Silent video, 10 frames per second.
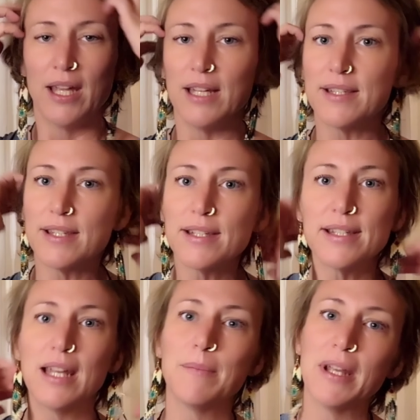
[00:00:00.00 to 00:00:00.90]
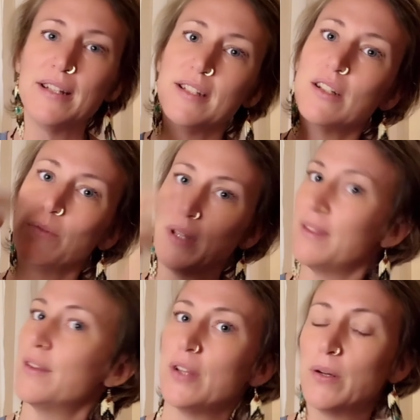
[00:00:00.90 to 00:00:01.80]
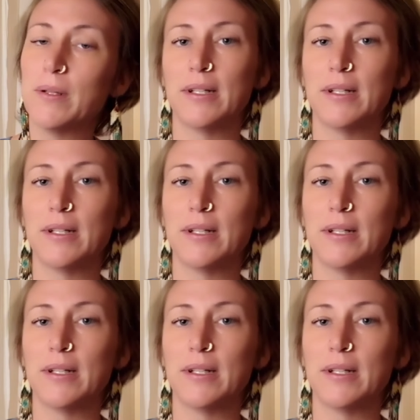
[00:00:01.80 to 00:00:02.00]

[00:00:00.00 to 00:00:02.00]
It's the same idea with the lower